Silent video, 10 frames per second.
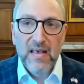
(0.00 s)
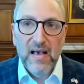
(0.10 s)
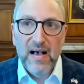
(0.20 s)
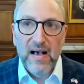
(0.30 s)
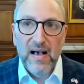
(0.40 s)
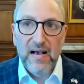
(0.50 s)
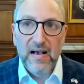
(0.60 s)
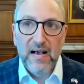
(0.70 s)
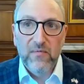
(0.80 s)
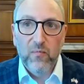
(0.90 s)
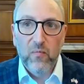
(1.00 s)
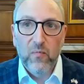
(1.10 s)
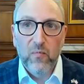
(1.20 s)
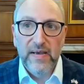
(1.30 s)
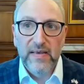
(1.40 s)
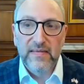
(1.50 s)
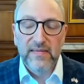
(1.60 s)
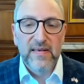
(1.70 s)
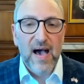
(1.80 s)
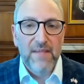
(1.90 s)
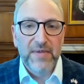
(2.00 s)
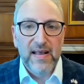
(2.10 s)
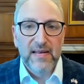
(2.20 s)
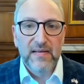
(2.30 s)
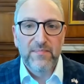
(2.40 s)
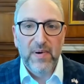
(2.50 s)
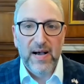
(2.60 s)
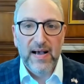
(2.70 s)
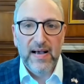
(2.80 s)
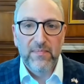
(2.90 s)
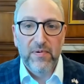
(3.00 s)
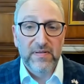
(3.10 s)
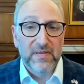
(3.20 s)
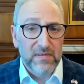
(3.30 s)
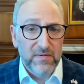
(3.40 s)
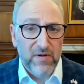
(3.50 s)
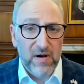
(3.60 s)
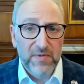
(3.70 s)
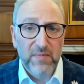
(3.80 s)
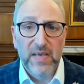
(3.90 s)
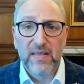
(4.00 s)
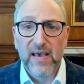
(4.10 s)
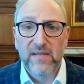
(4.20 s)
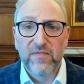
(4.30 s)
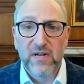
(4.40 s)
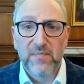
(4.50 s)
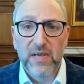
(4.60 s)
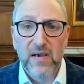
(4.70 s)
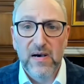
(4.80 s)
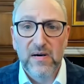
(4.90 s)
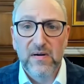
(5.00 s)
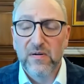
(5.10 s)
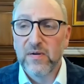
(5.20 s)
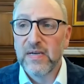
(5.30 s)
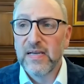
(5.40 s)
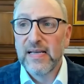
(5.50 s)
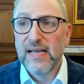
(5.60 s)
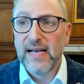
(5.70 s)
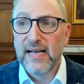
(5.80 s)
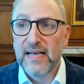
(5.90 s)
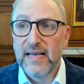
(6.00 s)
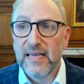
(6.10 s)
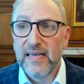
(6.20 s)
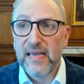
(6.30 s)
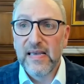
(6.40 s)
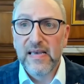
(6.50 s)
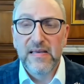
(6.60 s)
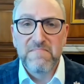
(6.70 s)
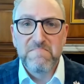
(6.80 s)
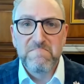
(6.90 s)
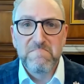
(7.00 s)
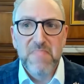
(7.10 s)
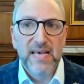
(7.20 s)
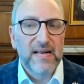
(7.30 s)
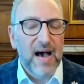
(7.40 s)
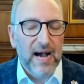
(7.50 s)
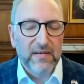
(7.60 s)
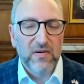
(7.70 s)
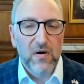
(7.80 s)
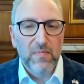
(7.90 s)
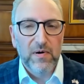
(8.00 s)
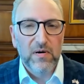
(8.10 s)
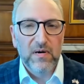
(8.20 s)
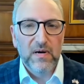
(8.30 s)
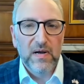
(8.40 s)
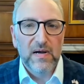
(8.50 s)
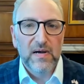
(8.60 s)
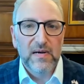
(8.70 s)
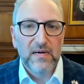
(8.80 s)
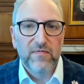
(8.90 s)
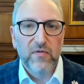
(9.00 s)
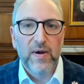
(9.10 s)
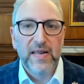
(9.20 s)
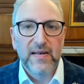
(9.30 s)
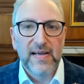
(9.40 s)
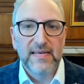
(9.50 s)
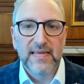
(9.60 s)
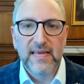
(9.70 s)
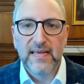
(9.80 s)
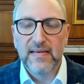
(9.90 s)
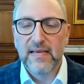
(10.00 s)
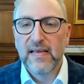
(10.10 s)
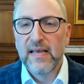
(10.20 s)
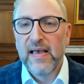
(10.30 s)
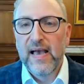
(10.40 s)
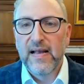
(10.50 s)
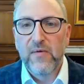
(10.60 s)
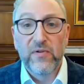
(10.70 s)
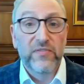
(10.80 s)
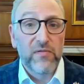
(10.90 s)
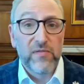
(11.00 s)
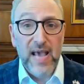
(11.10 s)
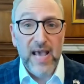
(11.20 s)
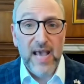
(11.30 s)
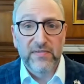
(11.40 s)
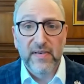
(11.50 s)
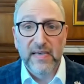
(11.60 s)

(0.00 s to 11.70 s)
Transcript: was nominated by President Trump to be the head of GPO in mid-October of 2019, and I was unanimously